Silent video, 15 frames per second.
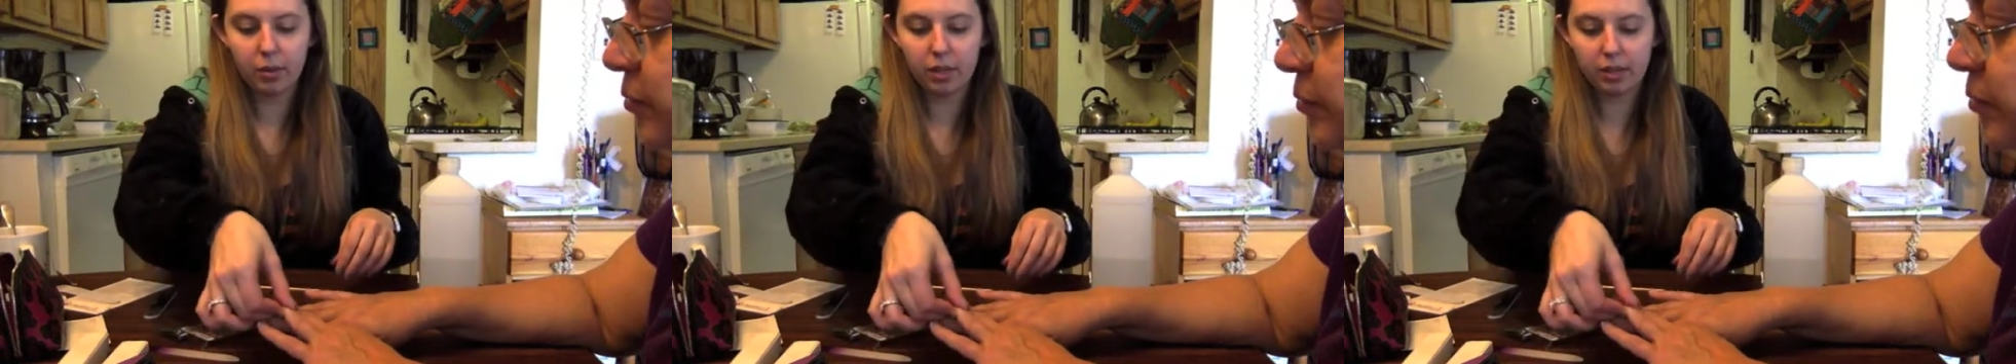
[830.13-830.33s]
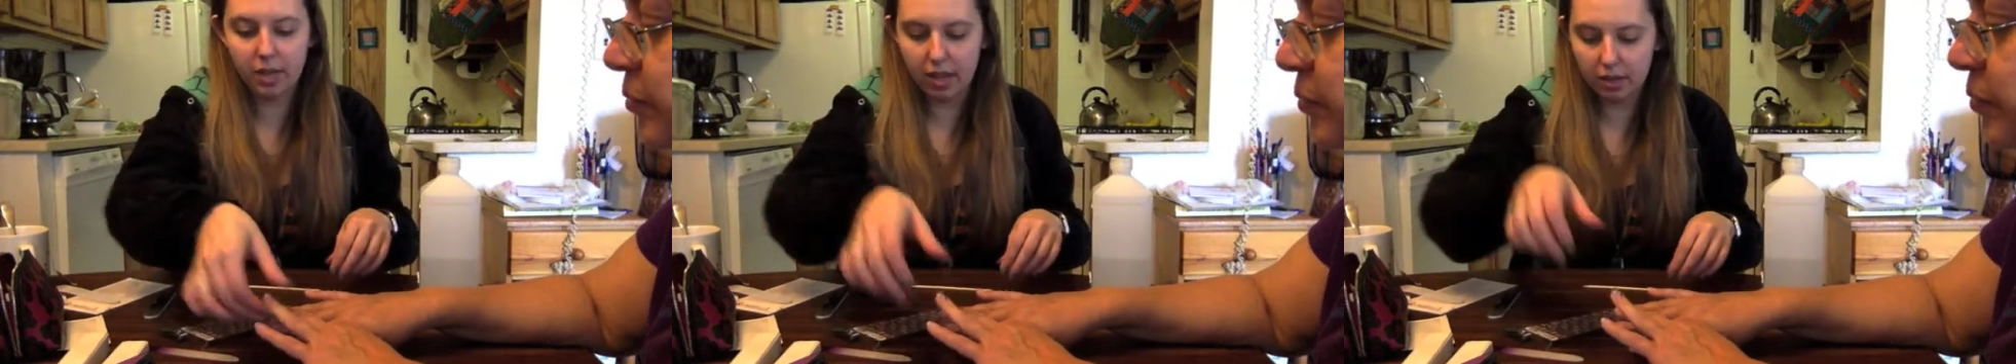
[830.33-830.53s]

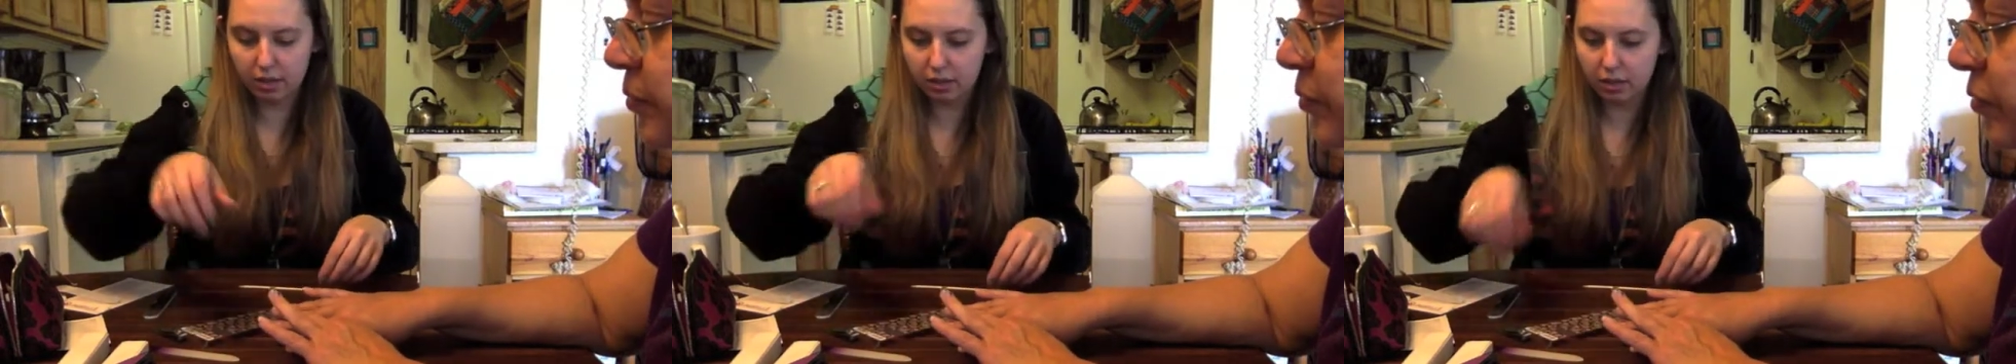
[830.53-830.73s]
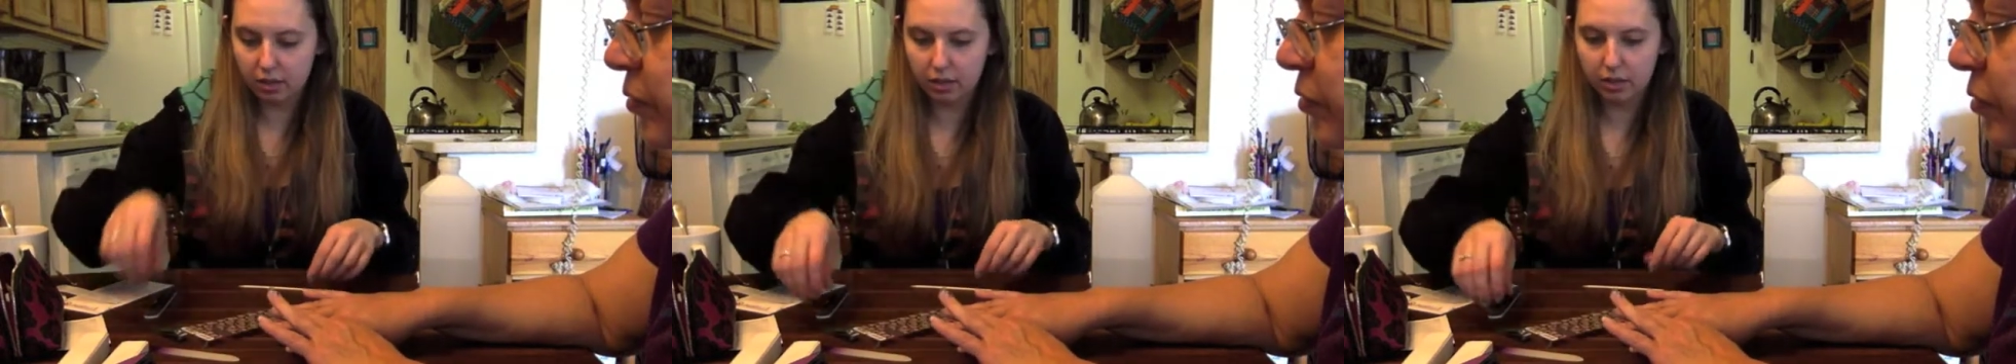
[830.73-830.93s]
hand,
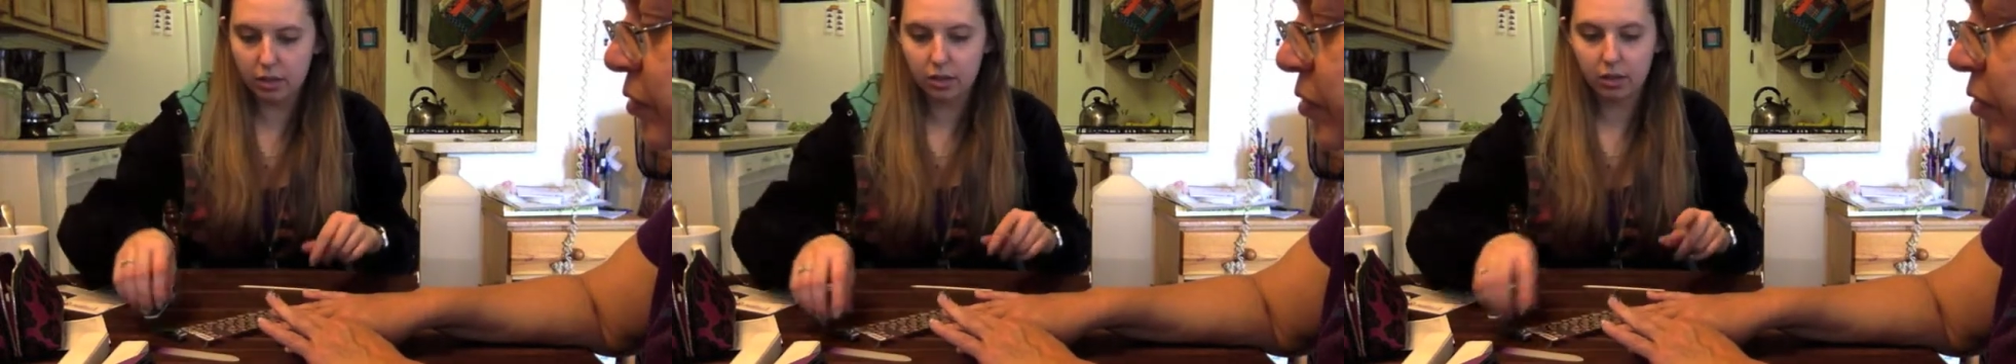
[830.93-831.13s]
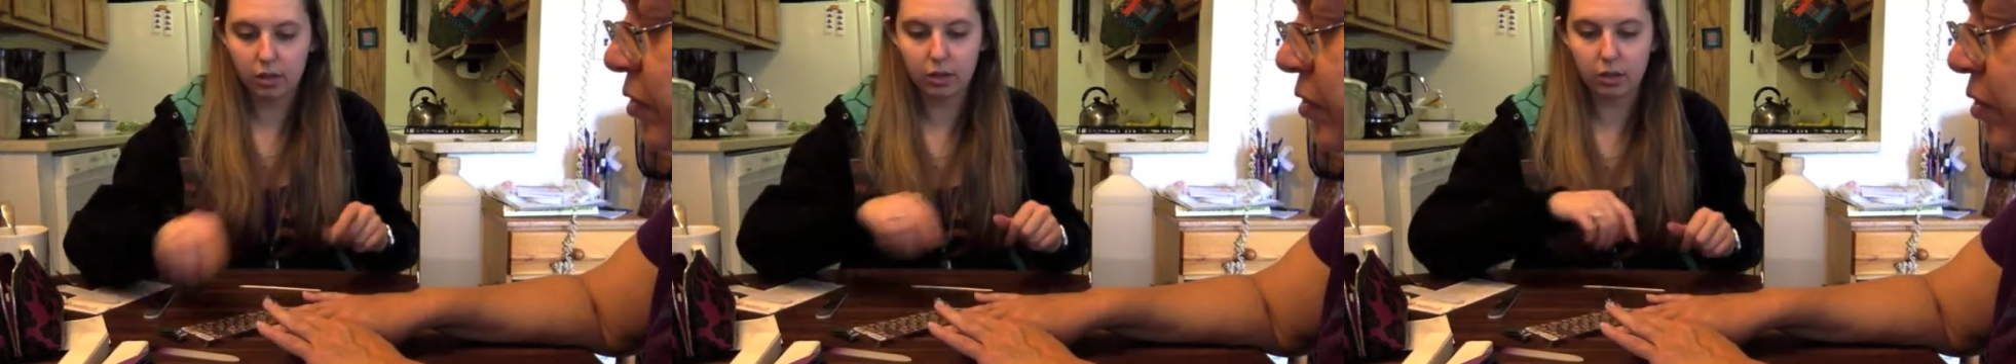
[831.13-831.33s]

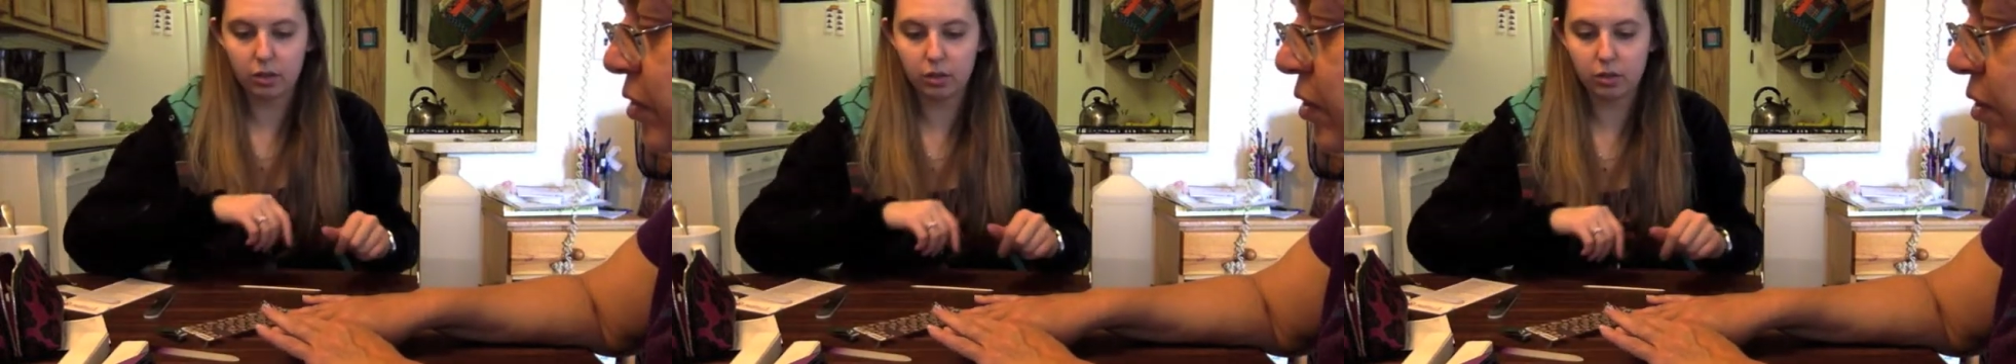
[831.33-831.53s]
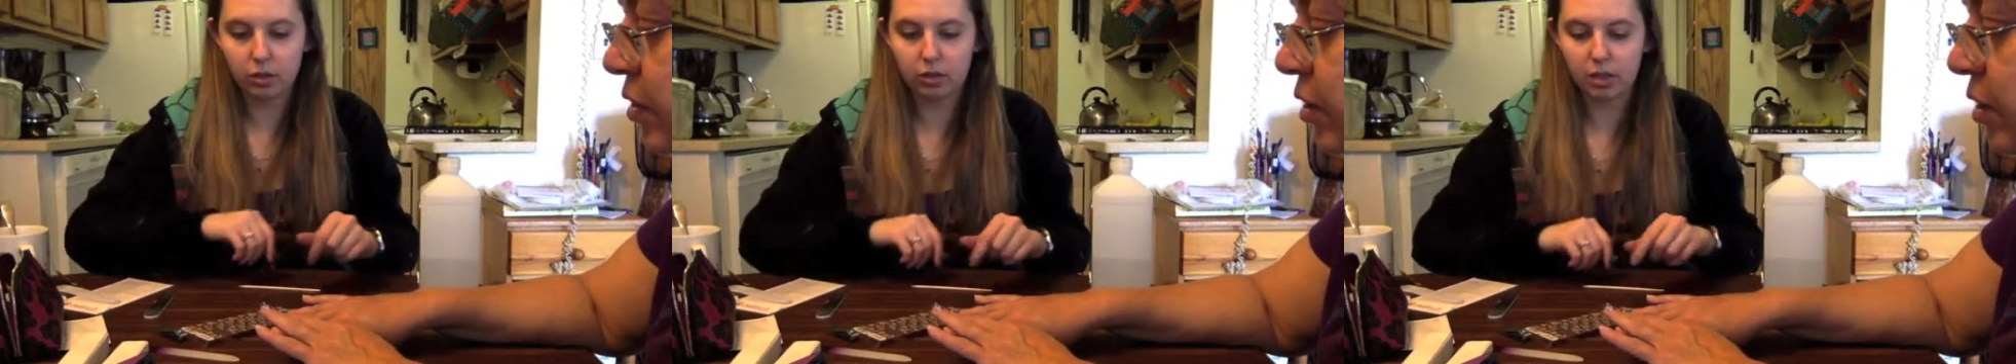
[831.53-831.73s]
you're going to do
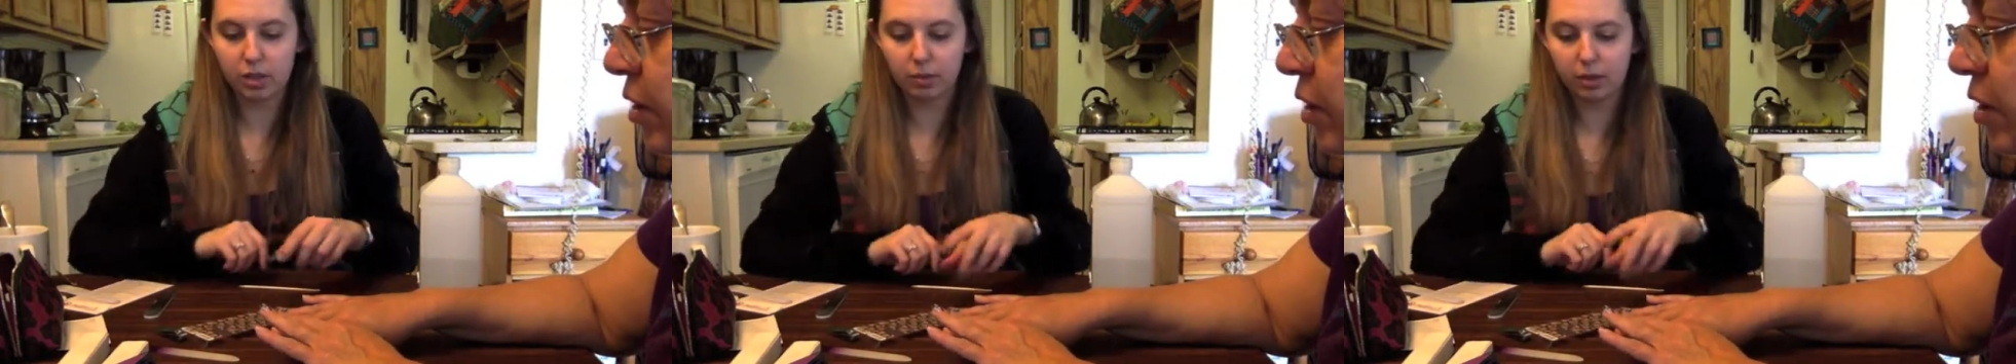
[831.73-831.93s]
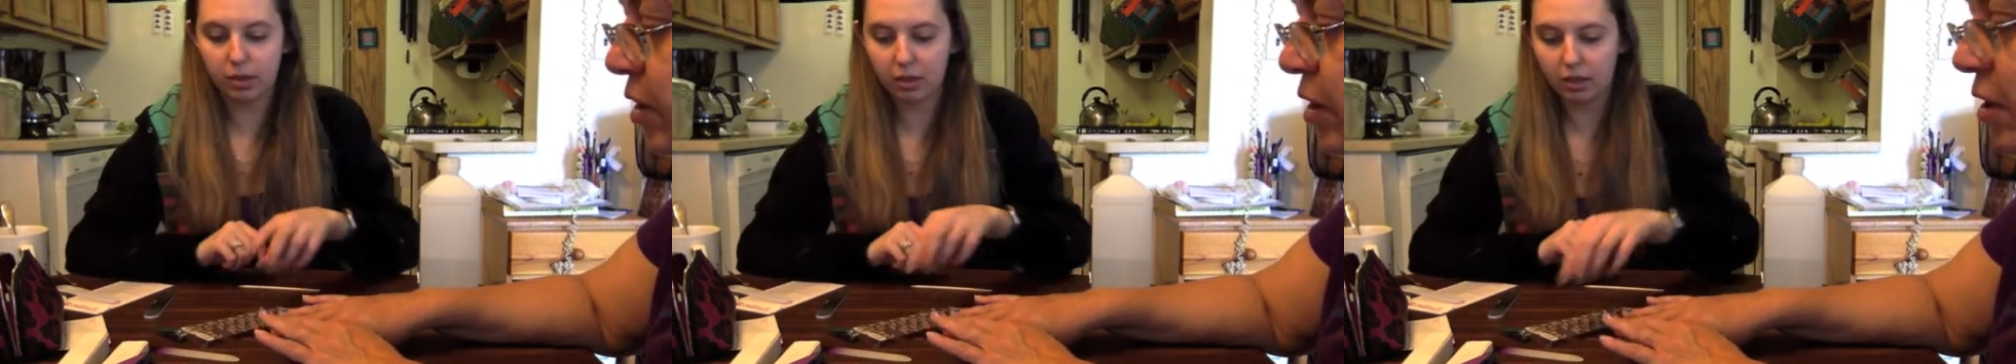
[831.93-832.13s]
the same thing.